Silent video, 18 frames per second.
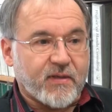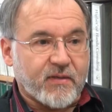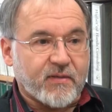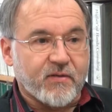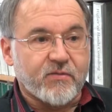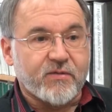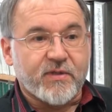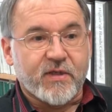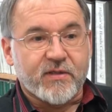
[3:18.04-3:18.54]

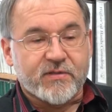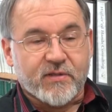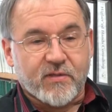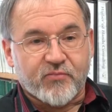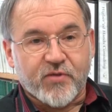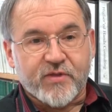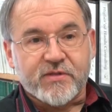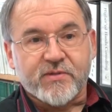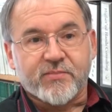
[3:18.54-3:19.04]
do teach the
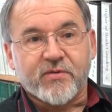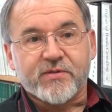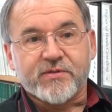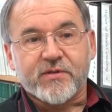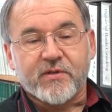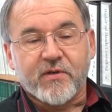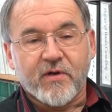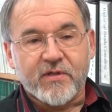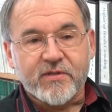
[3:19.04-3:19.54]
principles
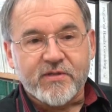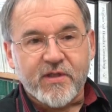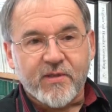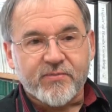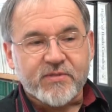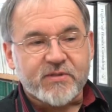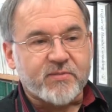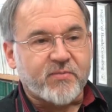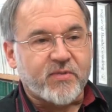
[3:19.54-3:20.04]
and
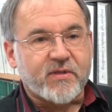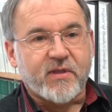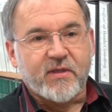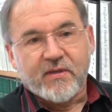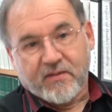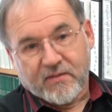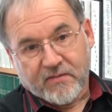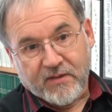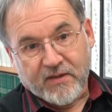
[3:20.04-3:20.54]
concepts, but
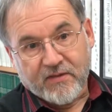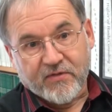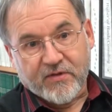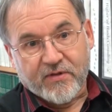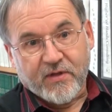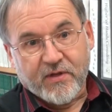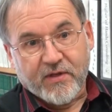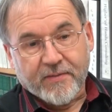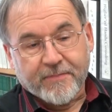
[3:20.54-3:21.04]
they leave
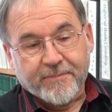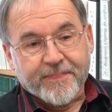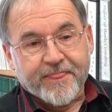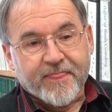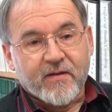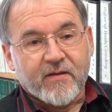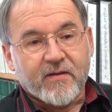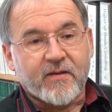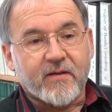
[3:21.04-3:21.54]
it there.
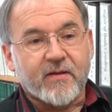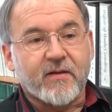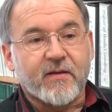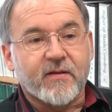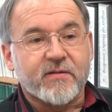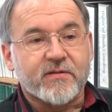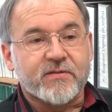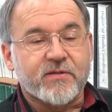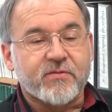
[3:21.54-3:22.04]

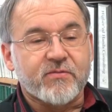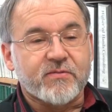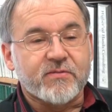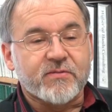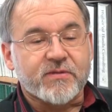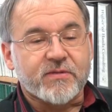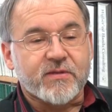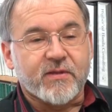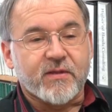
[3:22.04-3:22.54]
Uh, the
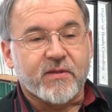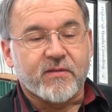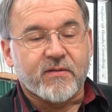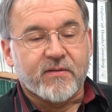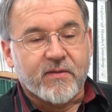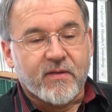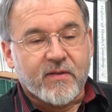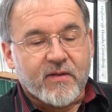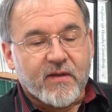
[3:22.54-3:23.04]
students, uh,
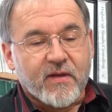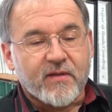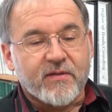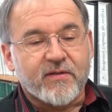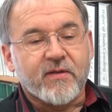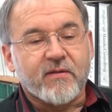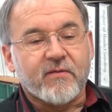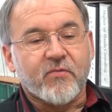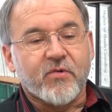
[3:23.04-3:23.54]
I
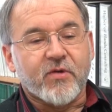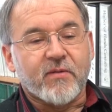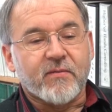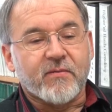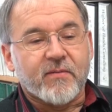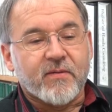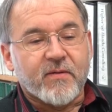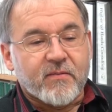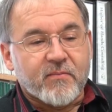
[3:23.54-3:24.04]
think,
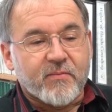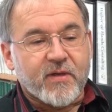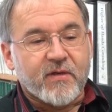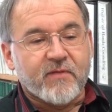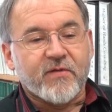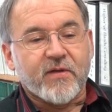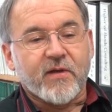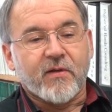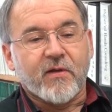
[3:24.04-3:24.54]
will
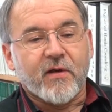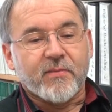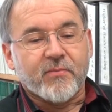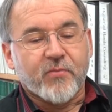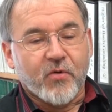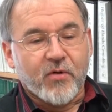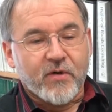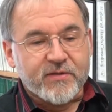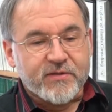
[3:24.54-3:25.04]
benefit a lot
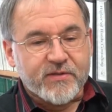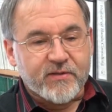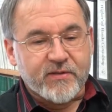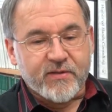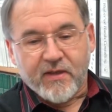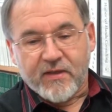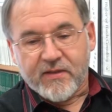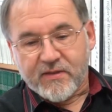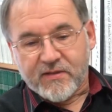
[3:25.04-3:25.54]
more.
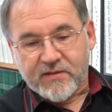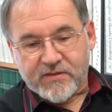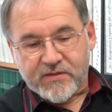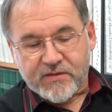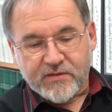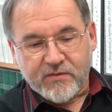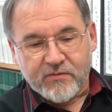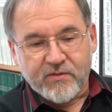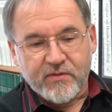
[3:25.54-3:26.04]
Certainly I did as a
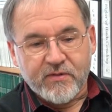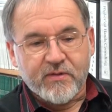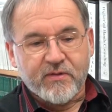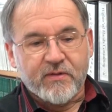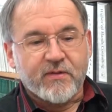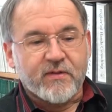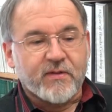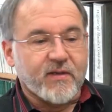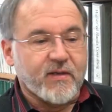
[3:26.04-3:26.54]
student,
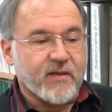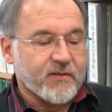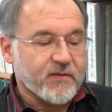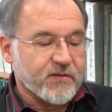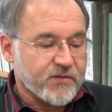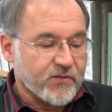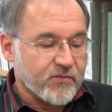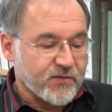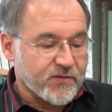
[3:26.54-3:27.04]
and
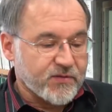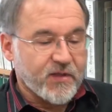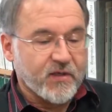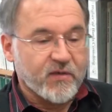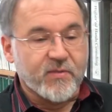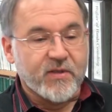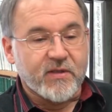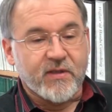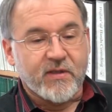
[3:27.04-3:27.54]
the students
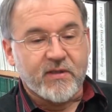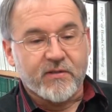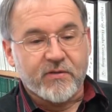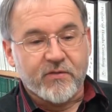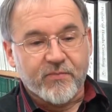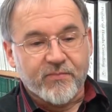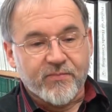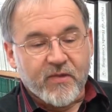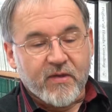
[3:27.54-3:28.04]
tell me they
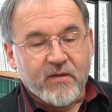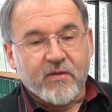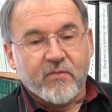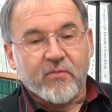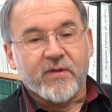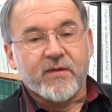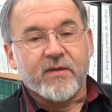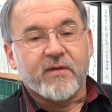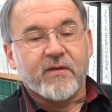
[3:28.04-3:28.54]
do
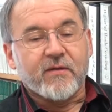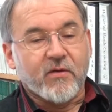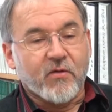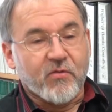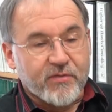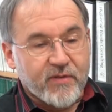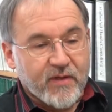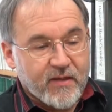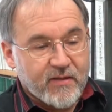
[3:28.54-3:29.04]
when they
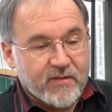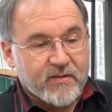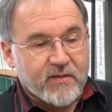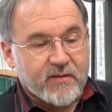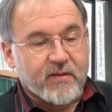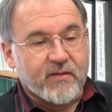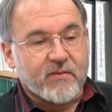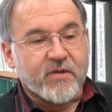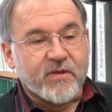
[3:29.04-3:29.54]
go that
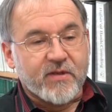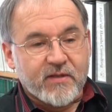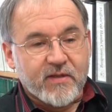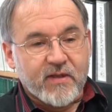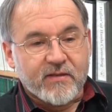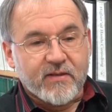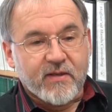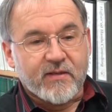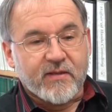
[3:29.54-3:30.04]
uh, when they
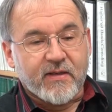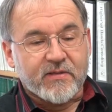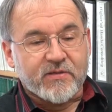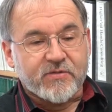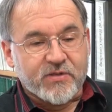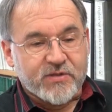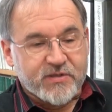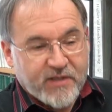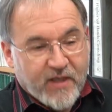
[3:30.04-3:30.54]
take that
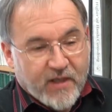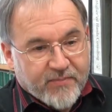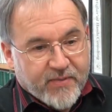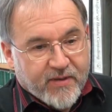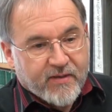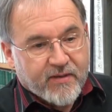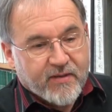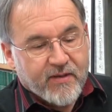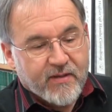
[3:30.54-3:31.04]
extra step,
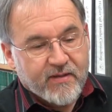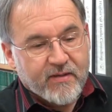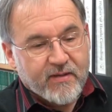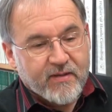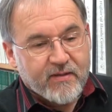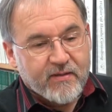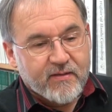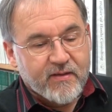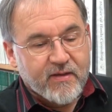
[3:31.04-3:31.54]
and
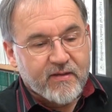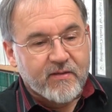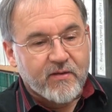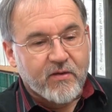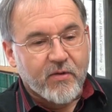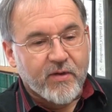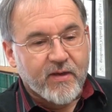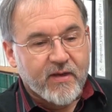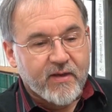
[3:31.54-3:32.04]
they then
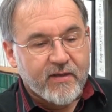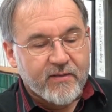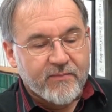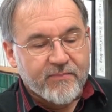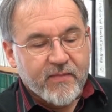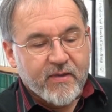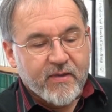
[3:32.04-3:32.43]
go ahead